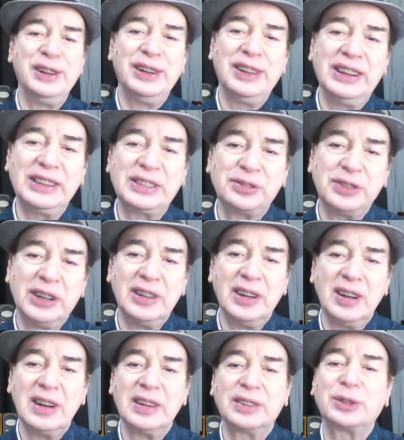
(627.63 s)
in this
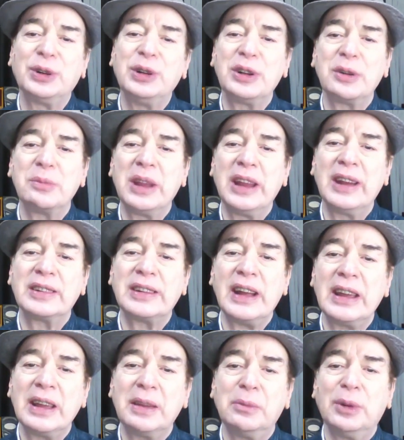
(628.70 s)
world is going to be a
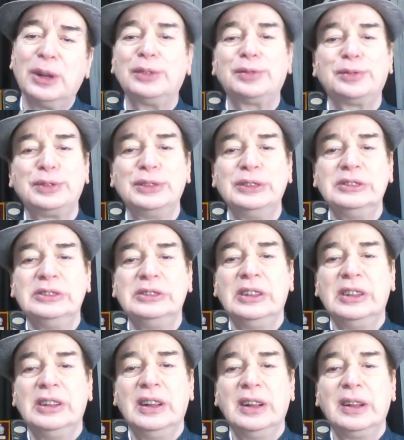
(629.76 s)
time of
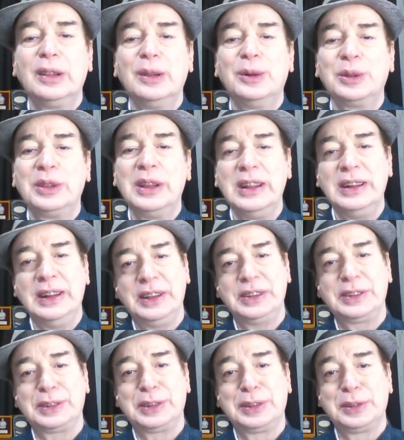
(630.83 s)

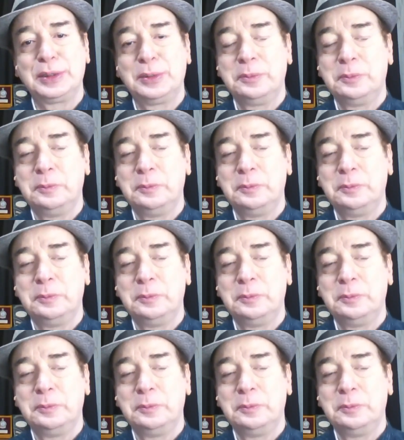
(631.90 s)
loneliness.